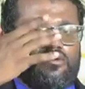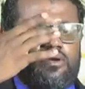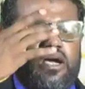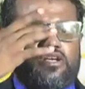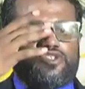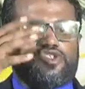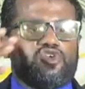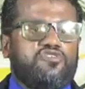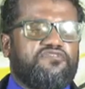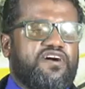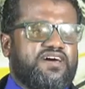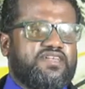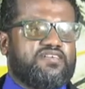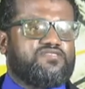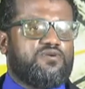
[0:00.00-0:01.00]
And suffer
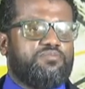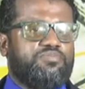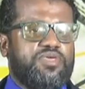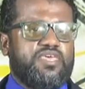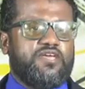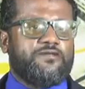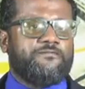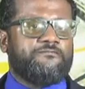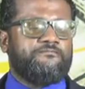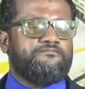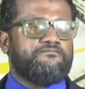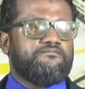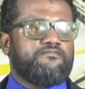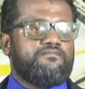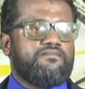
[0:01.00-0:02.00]
under some pain.
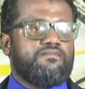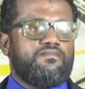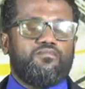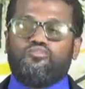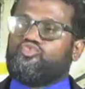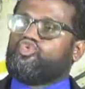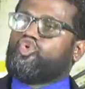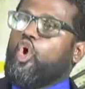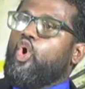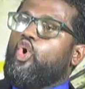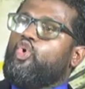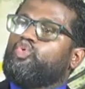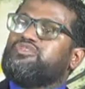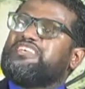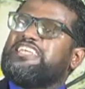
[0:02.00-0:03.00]

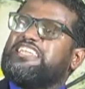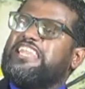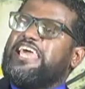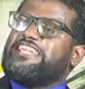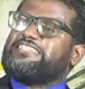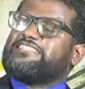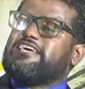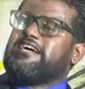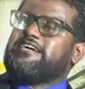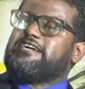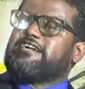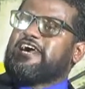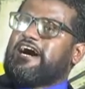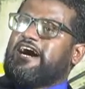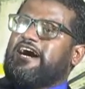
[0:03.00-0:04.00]
Don't let
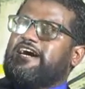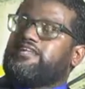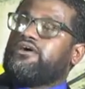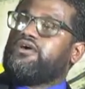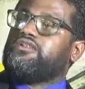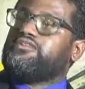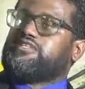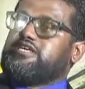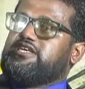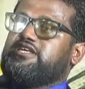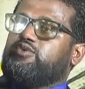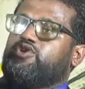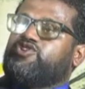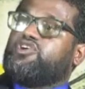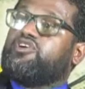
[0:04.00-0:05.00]
God
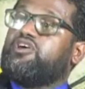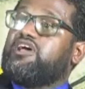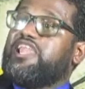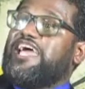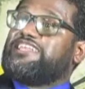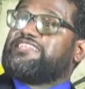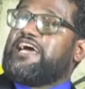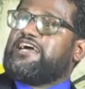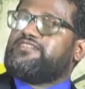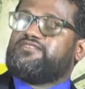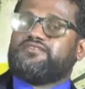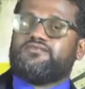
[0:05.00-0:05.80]
deal with you like that.